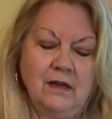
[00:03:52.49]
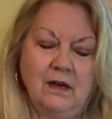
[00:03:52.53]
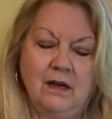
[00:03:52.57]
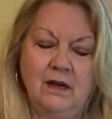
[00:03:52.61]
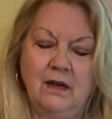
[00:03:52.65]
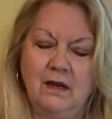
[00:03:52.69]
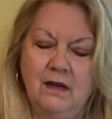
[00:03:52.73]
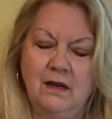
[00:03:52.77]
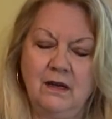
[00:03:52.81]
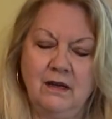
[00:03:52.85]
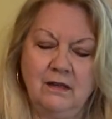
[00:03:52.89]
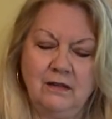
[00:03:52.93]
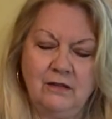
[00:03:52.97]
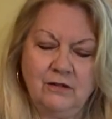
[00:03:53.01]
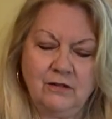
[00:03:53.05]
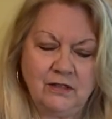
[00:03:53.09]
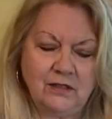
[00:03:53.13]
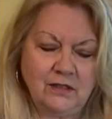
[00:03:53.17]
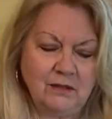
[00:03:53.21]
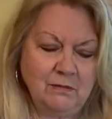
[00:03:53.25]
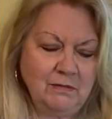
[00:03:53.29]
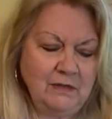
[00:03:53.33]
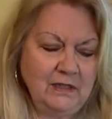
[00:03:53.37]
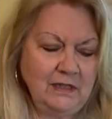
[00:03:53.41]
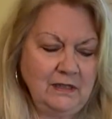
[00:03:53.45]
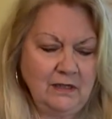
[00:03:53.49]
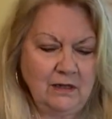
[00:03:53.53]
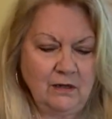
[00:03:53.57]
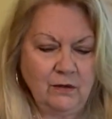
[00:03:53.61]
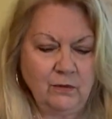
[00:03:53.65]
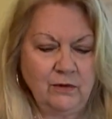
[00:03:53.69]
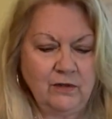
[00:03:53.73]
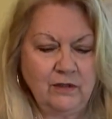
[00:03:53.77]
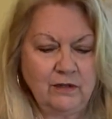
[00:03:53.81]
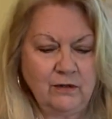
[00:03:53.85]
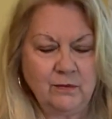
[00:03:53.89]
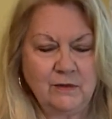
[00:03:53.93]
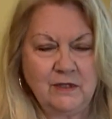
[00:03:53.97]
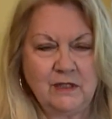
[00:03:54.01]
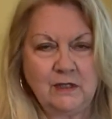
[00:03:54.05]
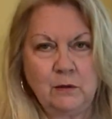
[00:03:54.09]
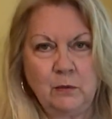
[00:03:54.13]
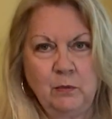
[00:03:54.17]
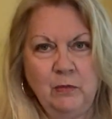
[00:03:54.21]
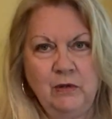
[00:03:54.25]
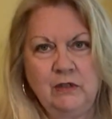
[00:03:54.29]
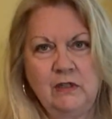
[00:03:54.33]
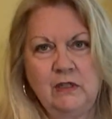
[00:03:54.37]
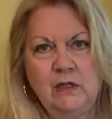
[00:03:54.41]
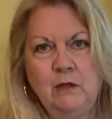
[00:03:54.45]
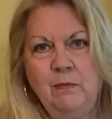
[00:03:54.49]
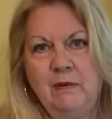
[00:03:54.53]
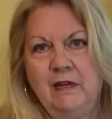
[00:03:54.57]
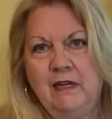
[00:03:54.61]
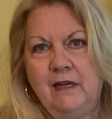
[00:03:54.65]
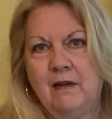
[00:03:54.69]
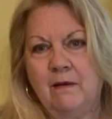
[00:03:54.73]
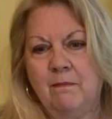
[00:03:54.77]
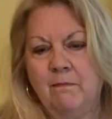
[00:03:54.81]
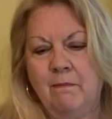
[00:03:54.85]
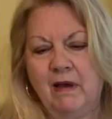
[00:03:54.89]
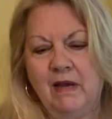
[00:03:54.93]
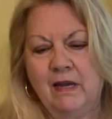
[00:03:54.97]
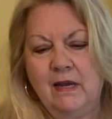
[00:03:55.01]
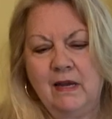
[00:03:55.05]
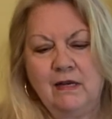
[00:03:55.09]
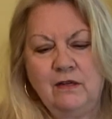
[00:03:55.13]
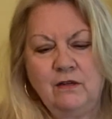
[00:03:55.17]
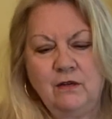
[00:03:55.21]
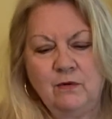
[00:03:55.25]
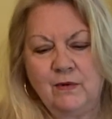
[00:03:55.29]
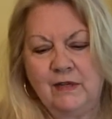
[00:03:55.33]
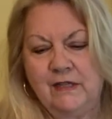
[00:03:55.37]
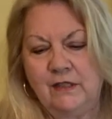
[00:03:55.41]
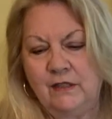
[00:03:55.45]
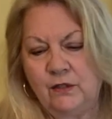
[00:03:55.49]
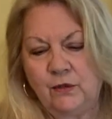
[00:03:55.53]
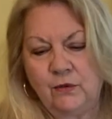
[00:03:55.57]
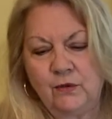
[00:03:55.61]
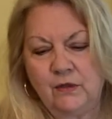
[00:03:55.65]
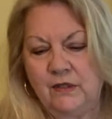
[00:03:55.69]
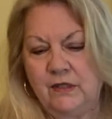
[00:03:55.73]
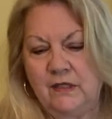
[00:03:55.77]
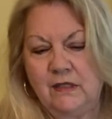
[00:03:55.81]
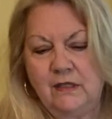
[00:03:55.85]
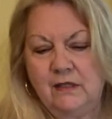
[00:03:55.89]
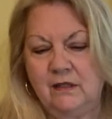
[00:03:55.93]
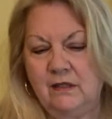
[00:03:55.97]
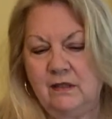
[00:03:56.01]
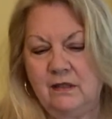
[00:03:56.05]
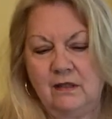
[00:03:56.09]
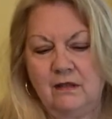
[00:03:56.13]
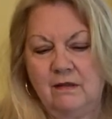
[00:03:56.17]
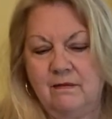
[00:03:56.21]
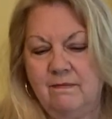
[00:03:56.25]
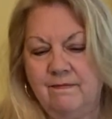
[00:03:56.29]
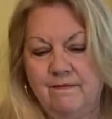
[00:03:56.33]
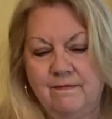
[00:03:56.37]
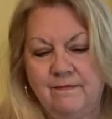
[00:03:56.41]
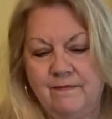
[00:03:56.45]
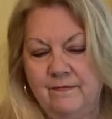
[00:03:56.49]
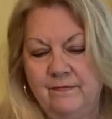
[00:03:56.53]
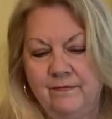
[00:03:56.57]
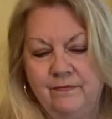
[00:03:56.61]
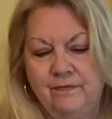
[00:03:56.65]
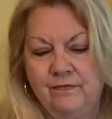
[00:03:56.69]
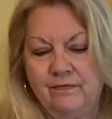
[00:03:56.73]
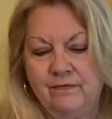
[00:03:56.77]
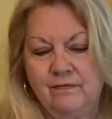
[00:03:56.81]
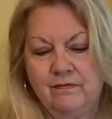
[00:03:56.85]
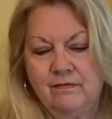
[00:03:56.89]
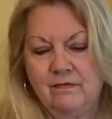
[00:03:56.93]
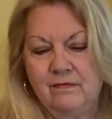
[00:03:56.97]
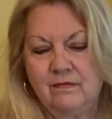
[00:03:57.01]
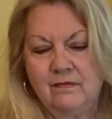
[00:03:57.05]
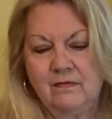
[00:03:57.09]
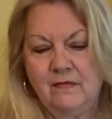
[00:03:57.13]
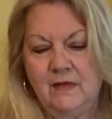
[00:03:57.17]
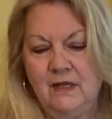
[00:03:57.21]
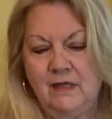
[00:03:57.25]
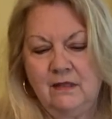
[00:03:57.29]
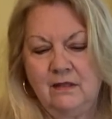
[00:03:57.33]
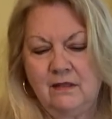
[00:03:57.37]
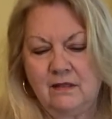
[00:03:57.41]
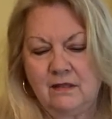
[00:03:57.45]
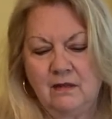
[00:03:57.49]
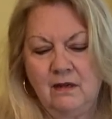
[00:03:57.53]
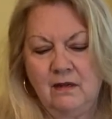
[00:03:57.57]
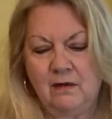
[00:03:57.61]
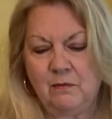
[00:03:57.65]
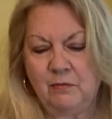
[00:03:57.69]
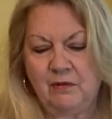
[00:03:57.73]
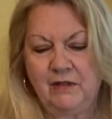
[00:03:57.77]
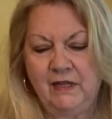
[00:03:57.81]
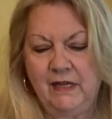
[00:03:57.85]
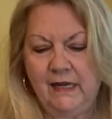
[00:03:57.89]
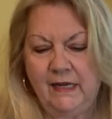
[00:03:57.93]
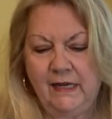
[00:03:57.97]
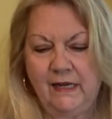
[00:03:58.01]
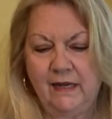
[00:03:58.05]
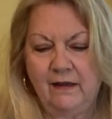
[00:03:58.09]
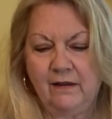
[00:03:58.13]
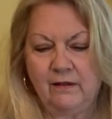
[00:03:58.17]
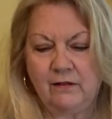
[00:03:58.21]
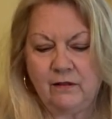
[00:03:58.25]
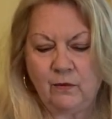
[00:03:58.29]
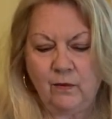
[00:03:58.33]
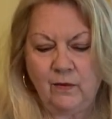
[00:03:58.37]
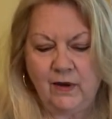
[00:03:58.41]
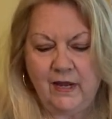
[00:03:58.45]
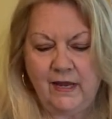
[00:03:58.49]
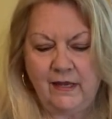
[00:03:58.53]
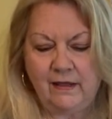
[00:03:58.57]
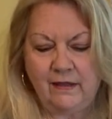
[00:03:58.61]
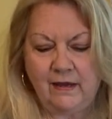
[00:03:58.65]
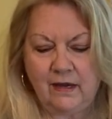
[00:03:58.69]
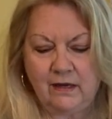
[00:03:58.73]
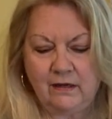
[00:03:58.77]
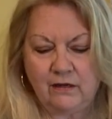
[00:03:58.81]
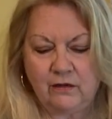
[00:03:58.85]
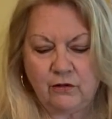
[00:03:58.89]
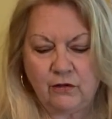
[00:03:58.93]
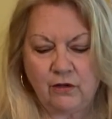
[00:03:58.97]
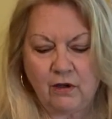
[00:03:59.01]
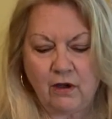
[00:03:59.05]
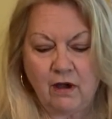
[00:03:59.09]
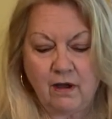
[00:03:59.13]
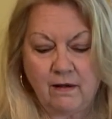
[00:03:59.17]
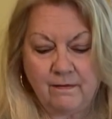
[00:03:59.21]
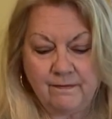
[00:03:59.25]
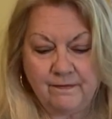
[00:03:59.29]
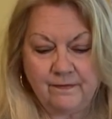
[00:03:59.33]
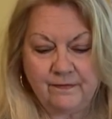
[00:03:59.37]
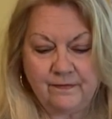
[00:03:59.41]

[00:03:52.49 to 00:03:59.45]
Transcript: Uh, there's something there where there was supposed to be combined resources and it's not playing out the way that you thought.